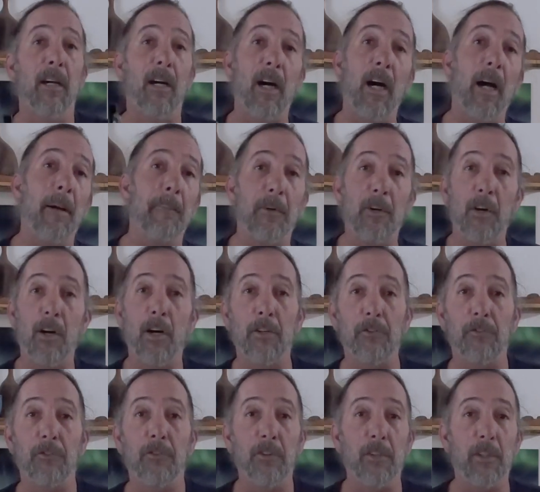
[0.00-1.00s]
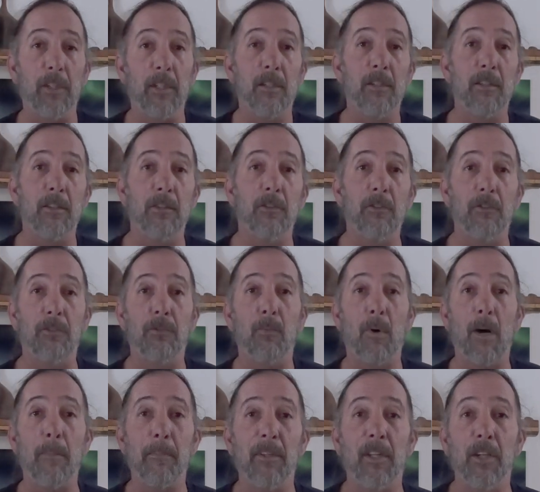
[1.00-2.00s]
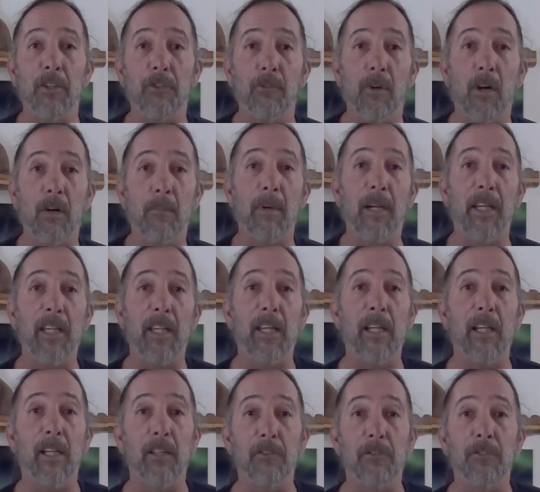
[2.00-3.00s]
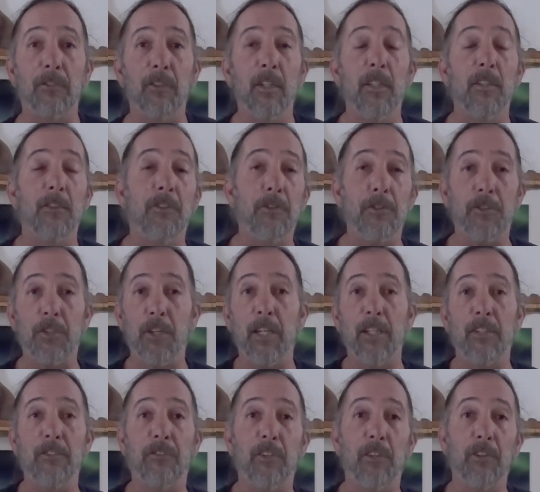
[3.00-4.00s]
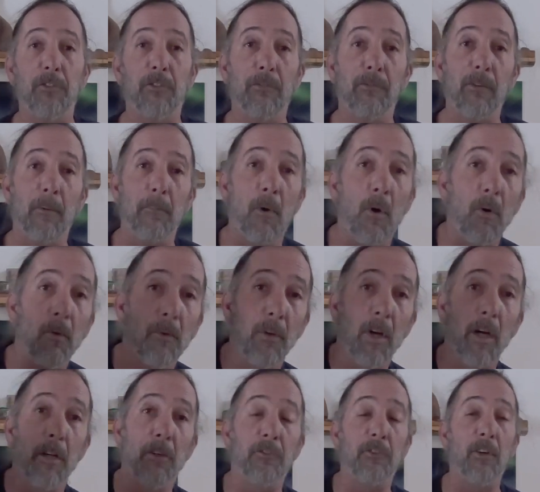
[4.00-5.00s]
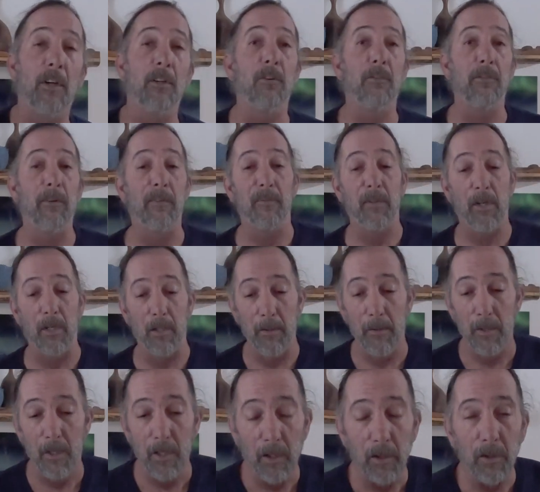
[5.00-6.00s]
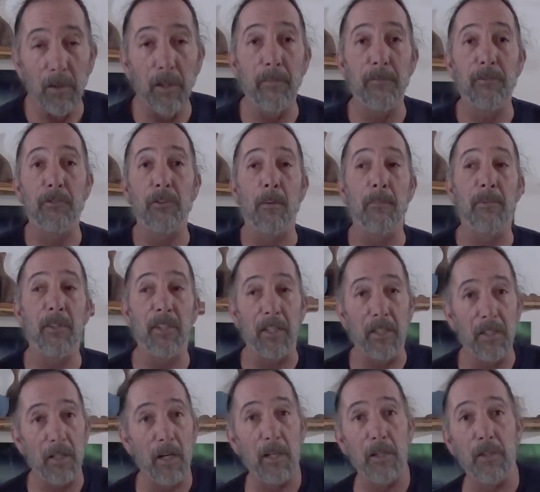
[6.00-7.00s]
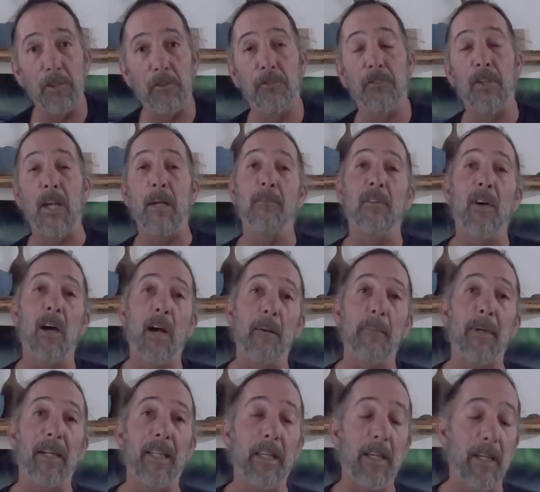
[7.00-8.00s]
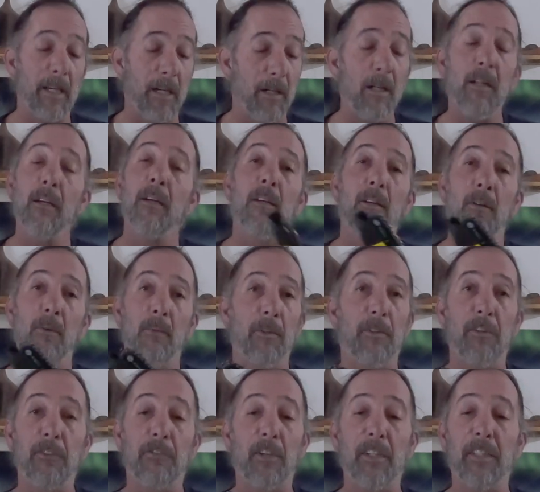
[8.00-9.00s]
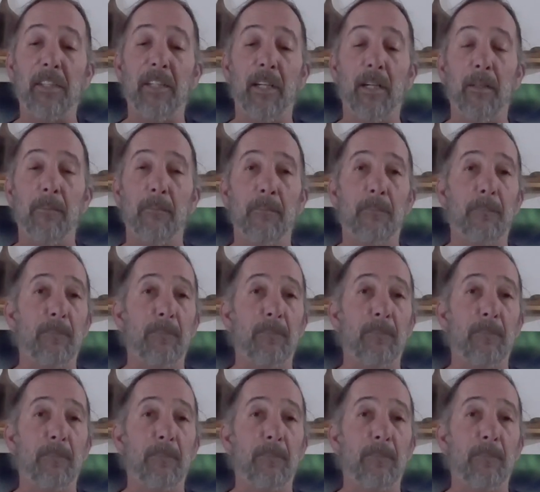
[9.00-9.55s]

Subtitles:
I'm constantly swapping things around my hands to change things. If I'm holding on to something, or if I'm going to lift something and cut at the same time, I can. With this, I can't.